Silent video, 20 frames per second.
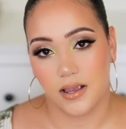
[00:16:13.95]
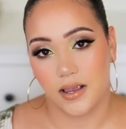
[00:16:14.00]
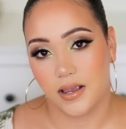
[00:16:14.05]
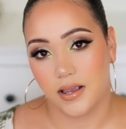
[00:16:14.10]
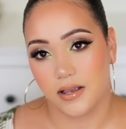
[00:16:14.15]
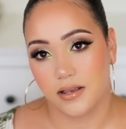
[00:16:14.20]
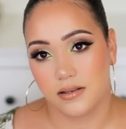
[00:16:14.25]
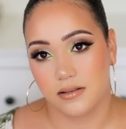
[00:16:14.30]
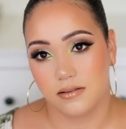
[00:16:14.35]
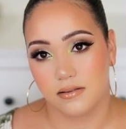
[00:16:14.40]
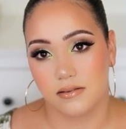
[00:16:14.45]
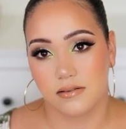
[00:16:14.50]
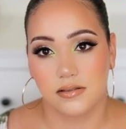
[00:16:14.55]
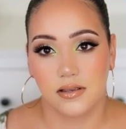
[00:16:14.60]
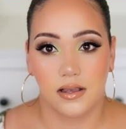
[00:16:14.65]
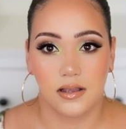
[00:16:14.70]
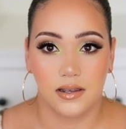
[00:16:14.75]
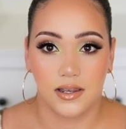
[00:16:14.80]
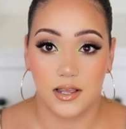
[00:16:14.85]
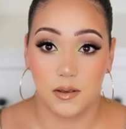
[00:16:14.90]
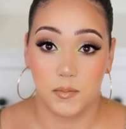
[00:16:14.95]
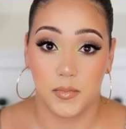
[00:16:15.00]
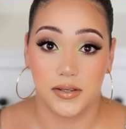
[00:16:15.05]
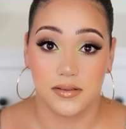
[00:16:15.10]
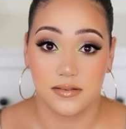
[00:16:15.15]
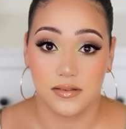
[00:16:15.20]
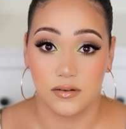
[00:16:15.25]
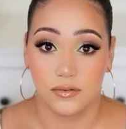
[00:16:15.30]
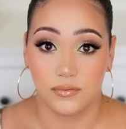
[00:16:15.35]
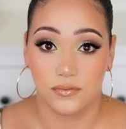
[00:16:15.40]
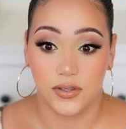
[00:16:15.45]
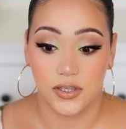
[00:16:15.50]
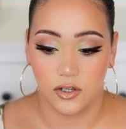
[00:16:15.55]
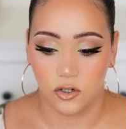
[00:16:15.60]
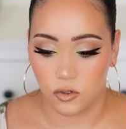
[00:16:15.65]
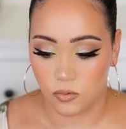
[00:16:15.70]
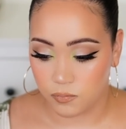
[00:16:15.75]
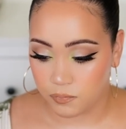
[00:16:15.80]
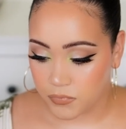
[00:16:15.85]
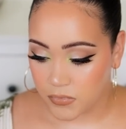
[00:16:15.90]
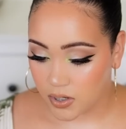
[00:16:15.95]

and let myself heal.